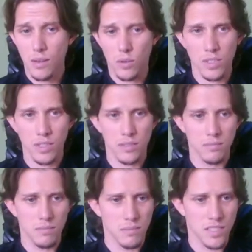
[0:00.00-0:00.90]
order
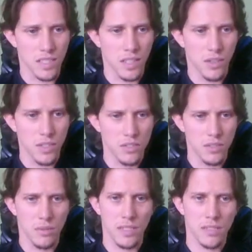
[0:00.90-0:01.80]
scenarios, so
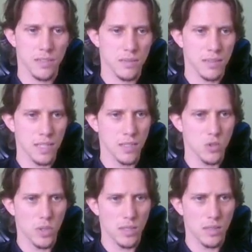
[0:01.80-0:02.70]
let's get
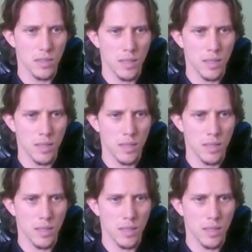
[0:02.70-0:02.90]
this one